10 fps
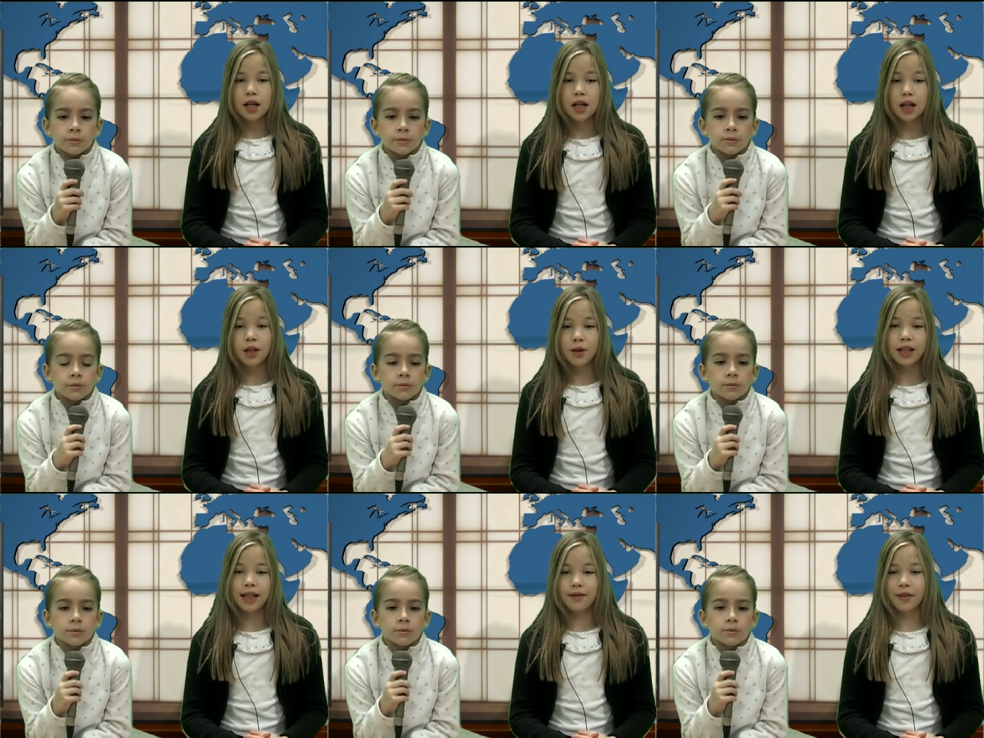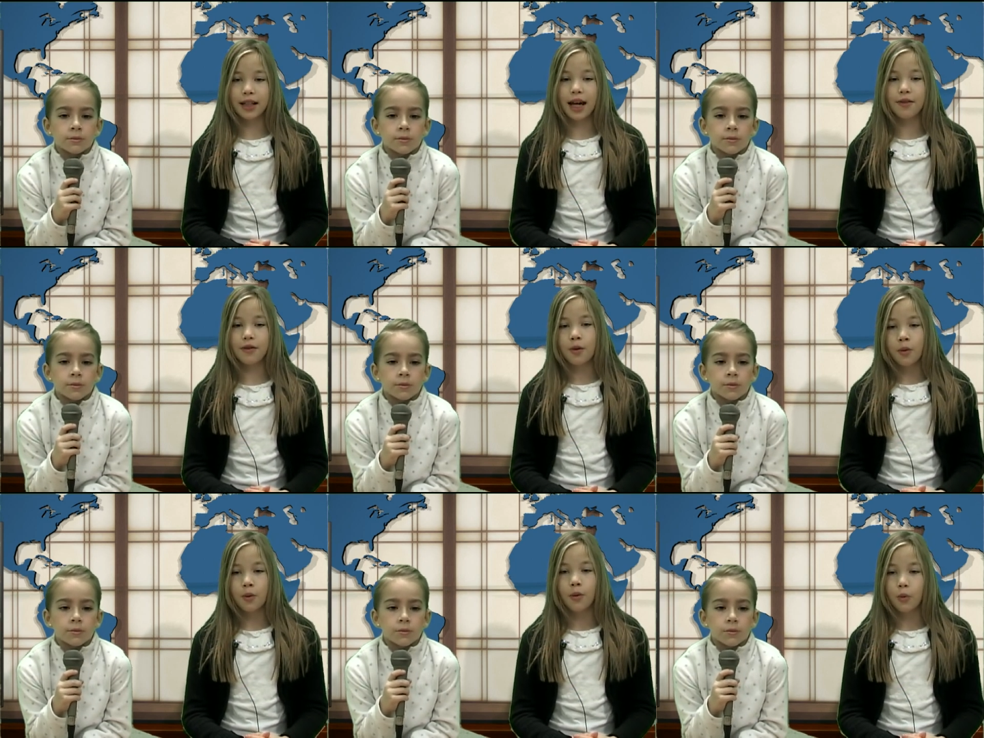Speaker 1: ingredient for life,
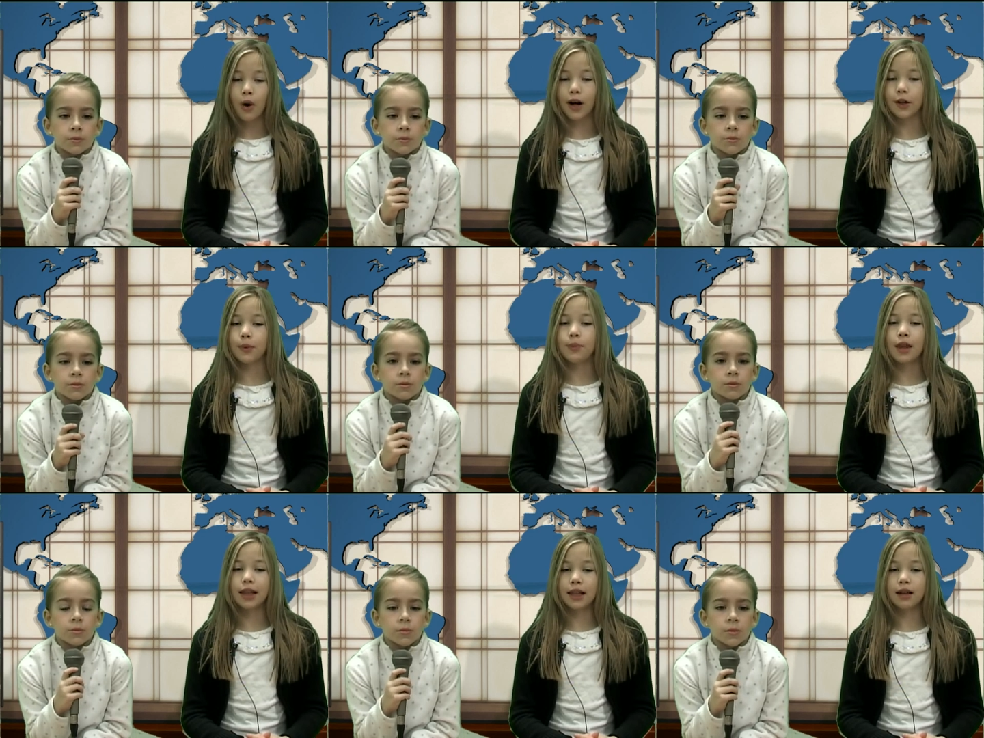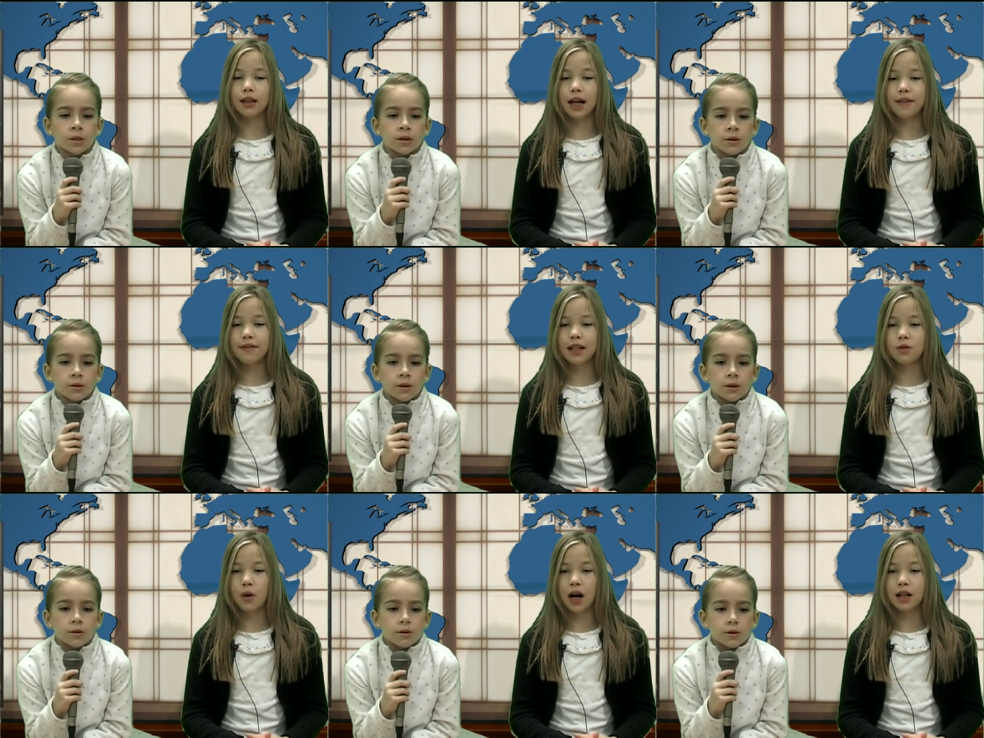water. L life needs
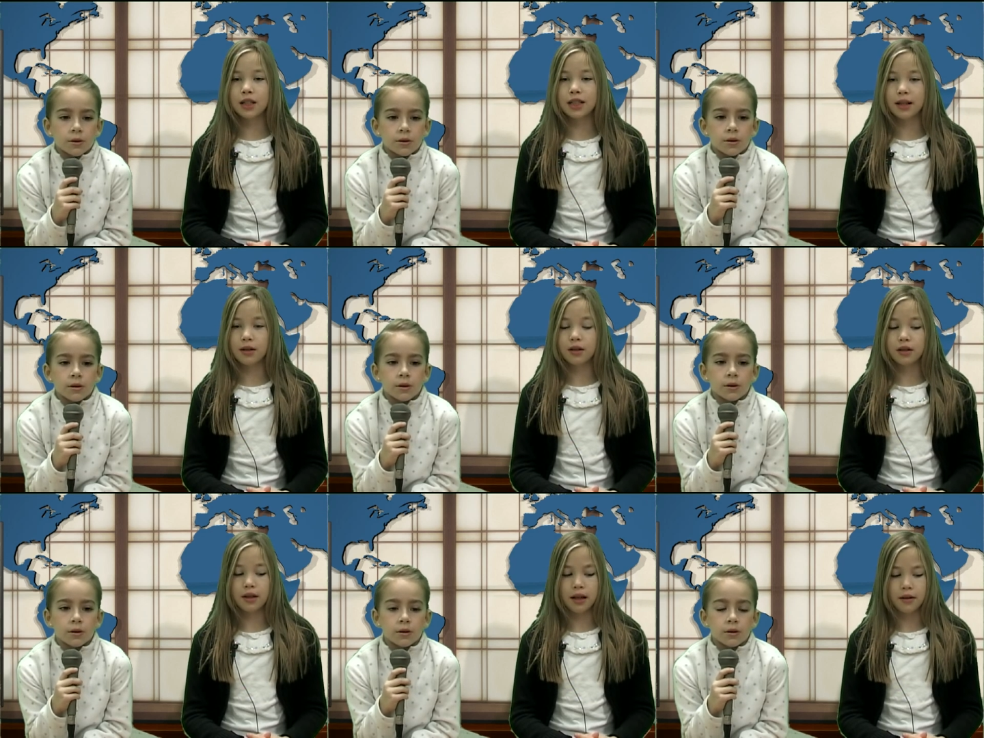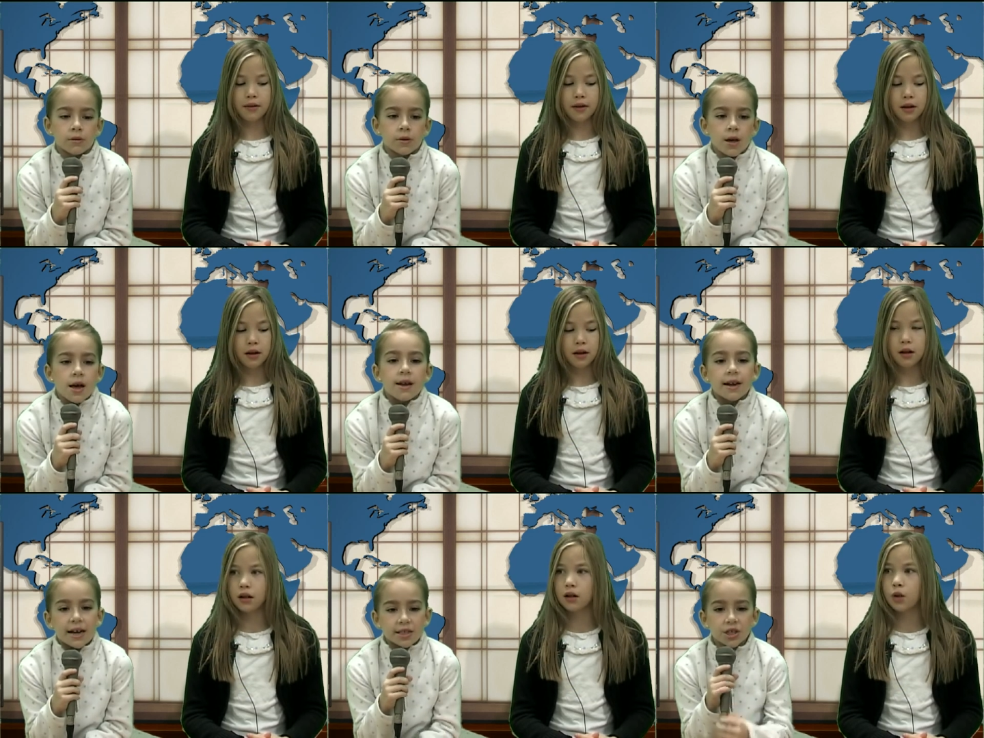water to live.
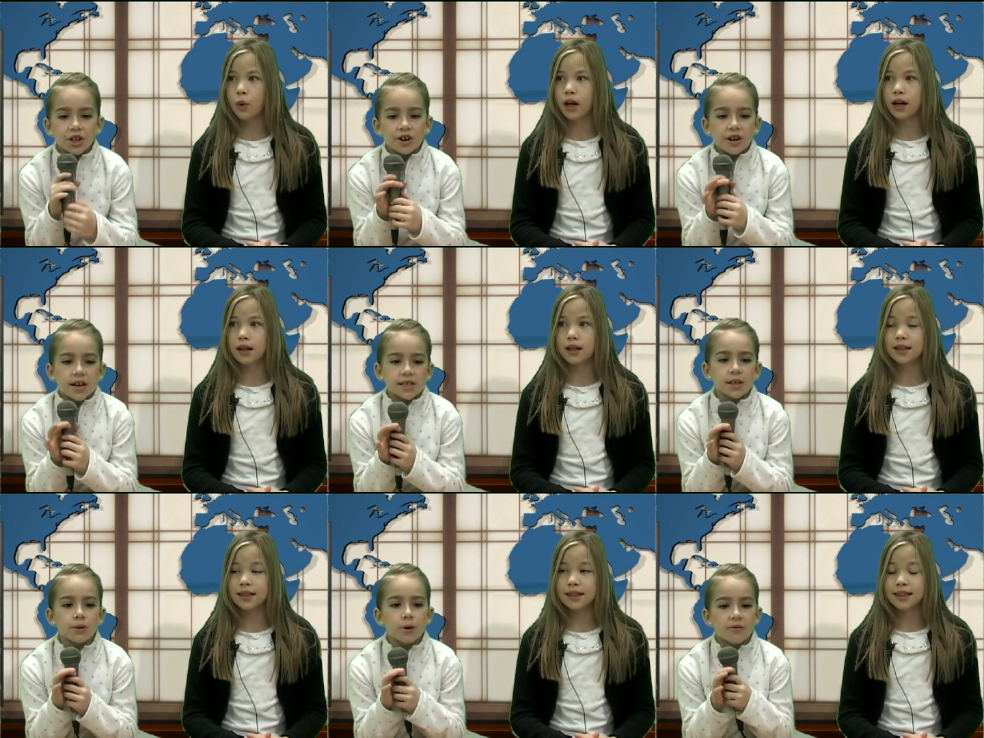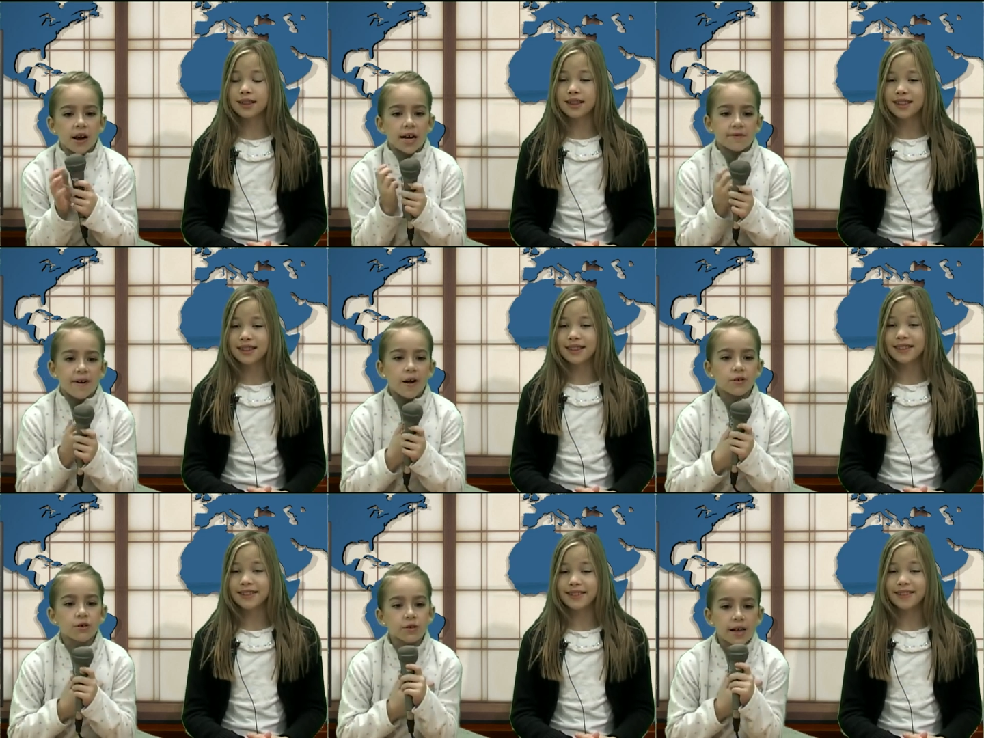
Speaker 2: NASA's Curiosity River has found
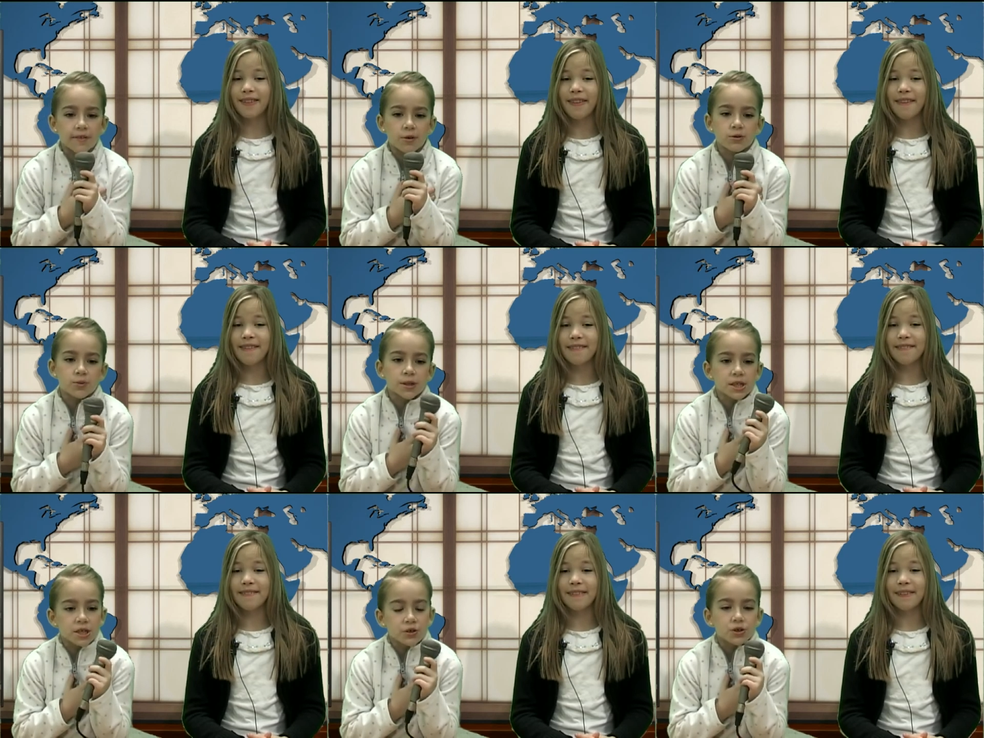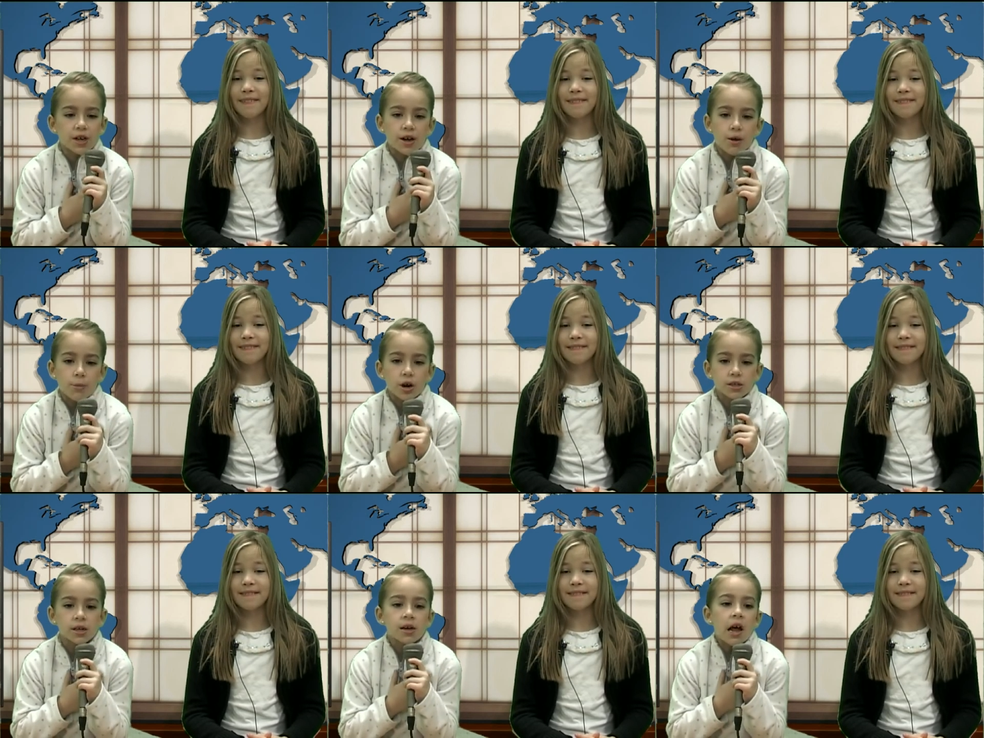clues that there was once a huge lake on
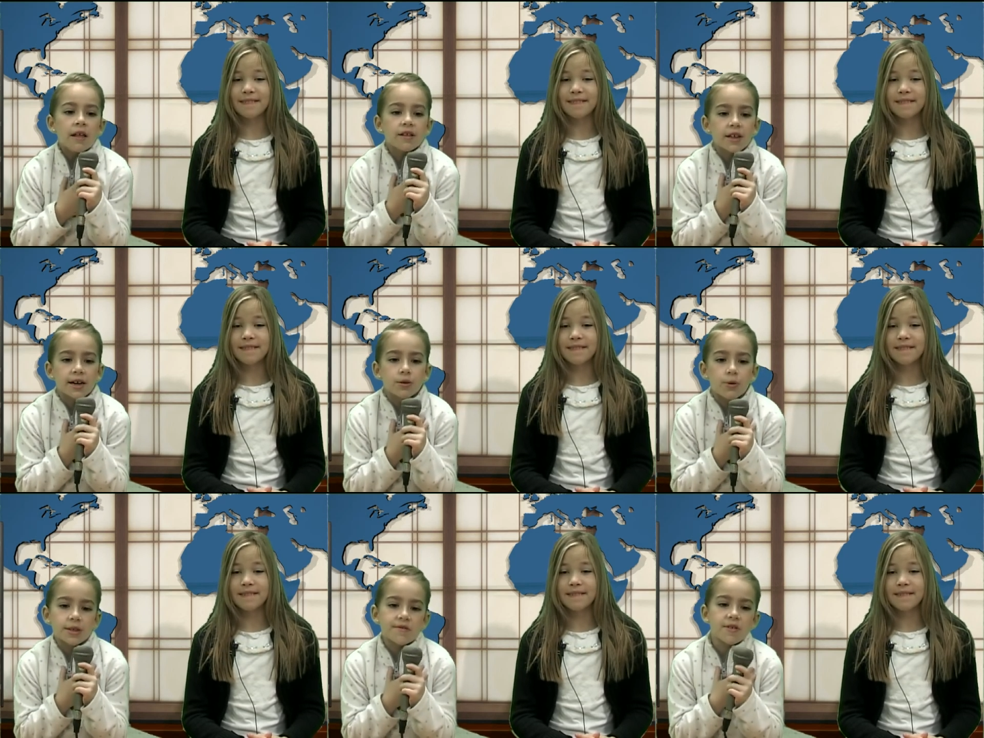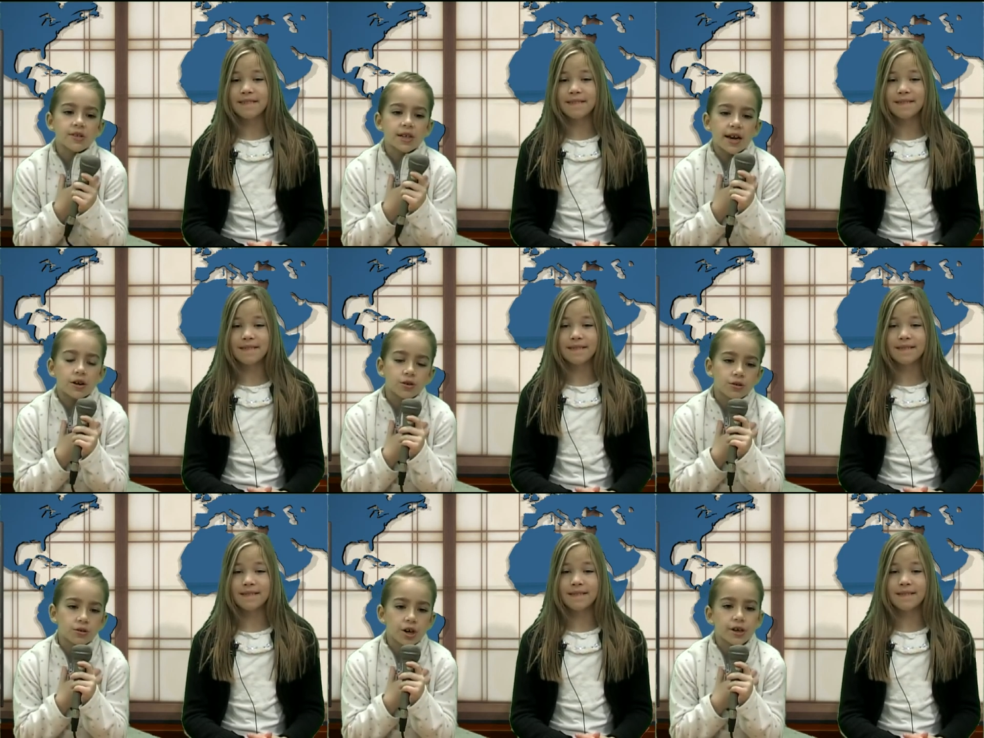Mars. The lake once filled the Gale
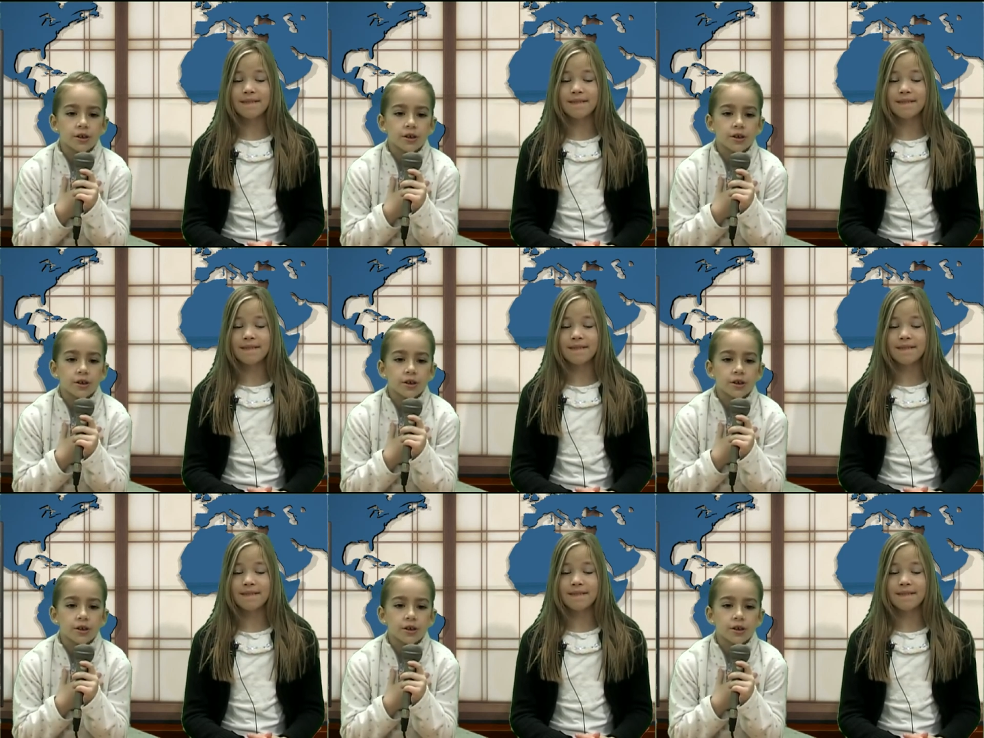crater.